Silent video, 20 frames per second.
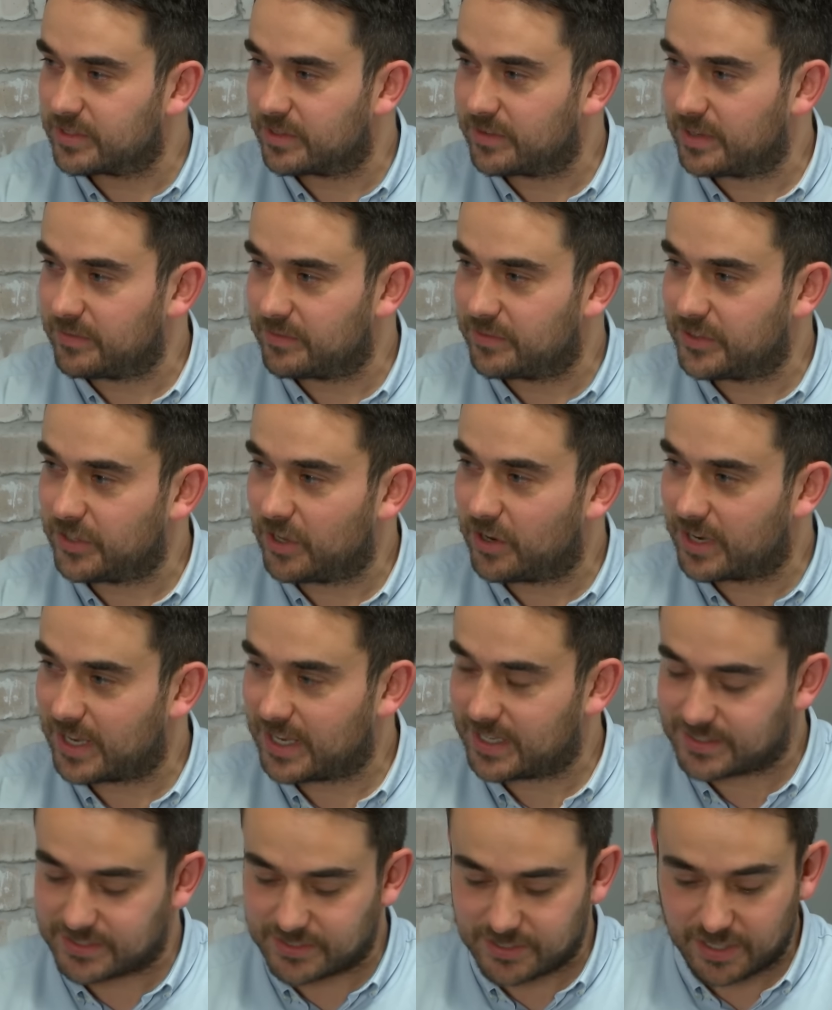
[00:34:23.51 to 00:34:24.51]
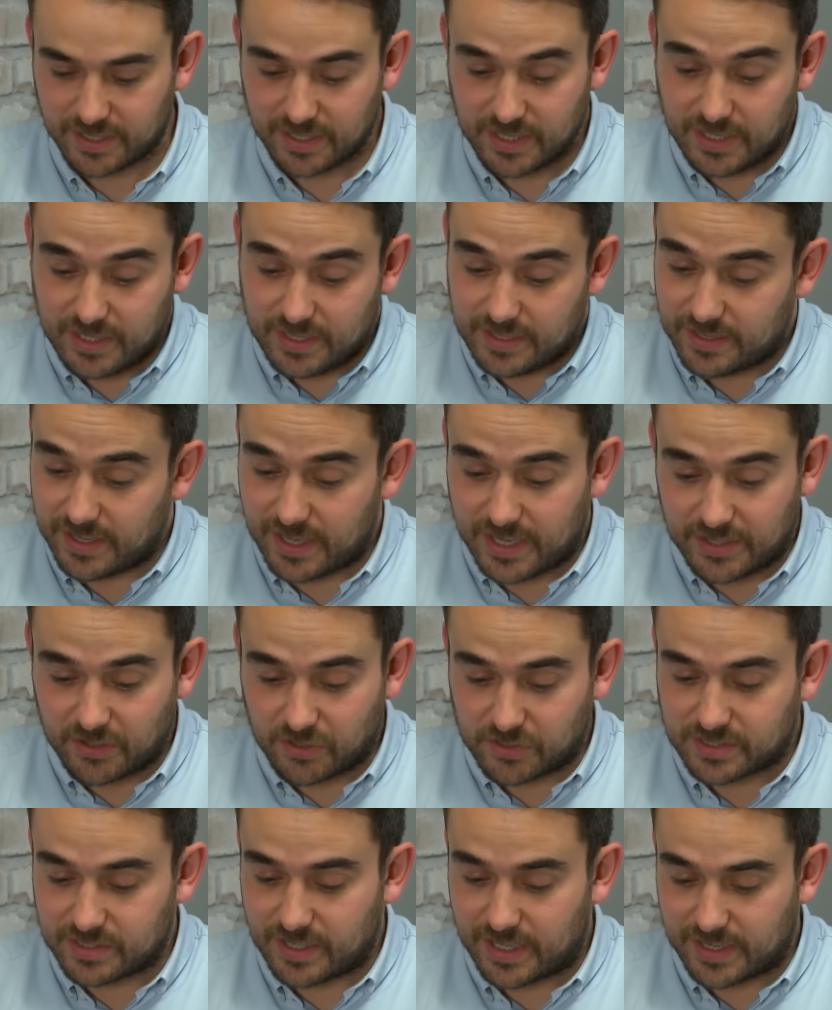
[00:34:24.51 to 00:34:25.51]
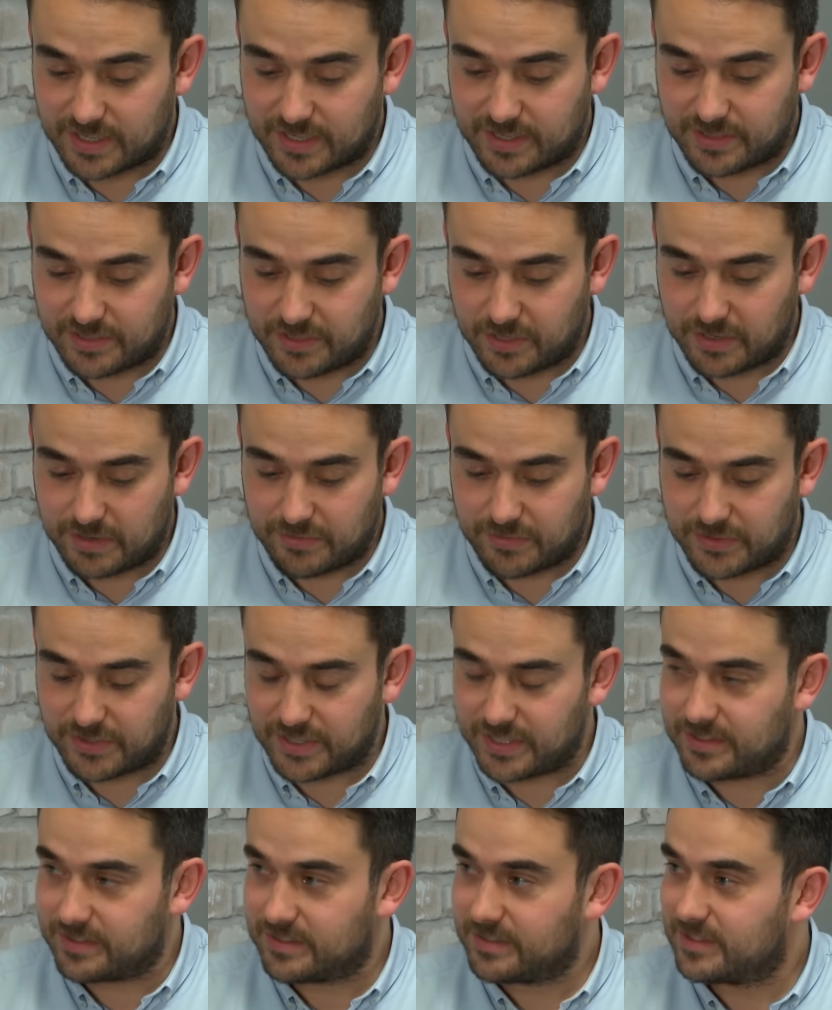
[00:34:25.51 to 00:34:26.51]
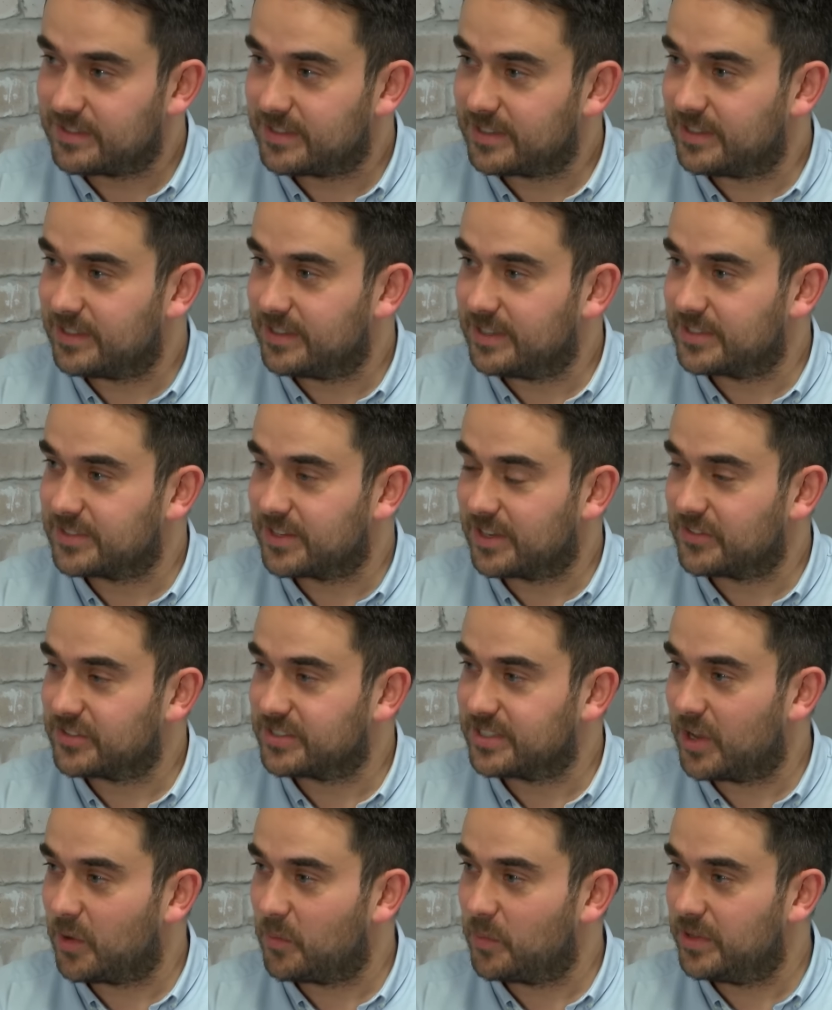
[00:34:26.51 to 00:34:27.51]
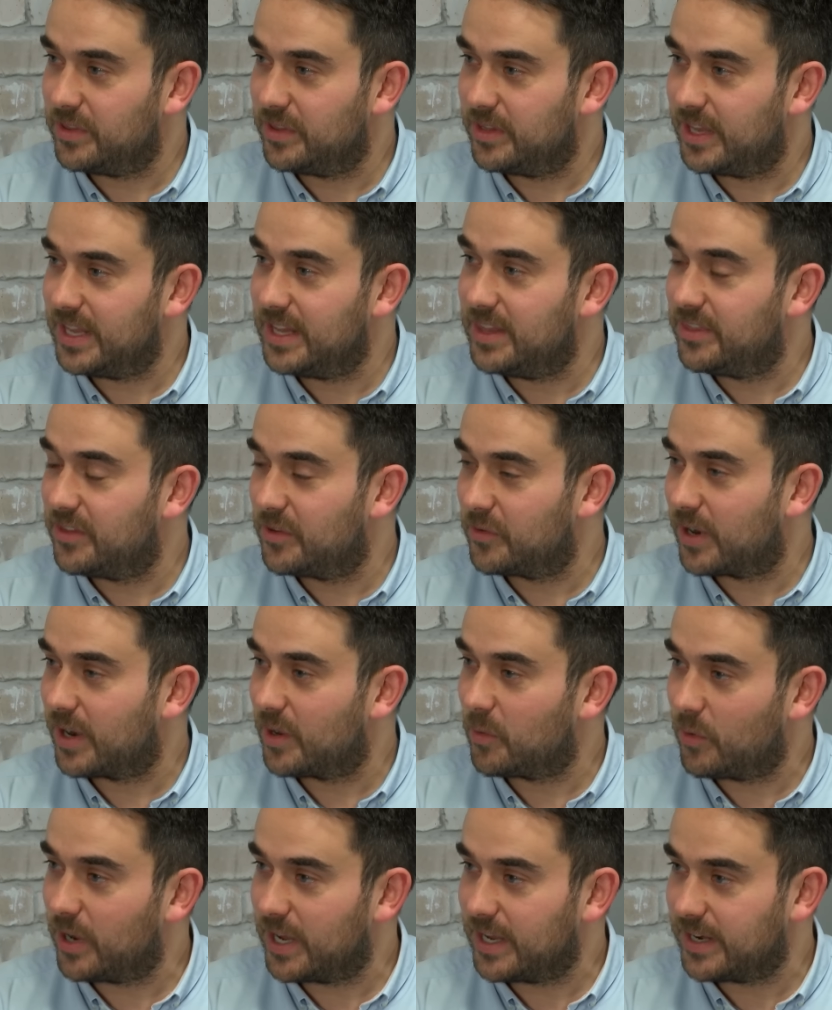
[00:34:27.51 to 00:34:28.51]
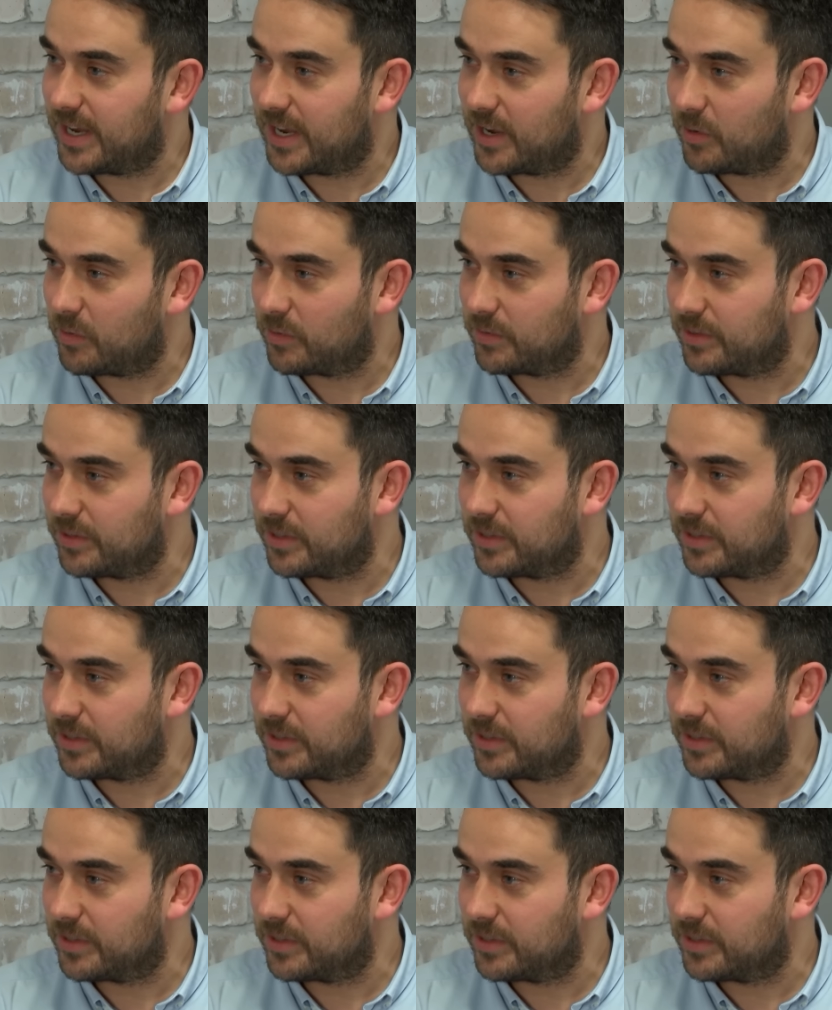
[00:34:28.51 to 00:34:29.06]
So I think for Doncaster, yeah, it looks like, you know, everything is kind of set up in the right way now.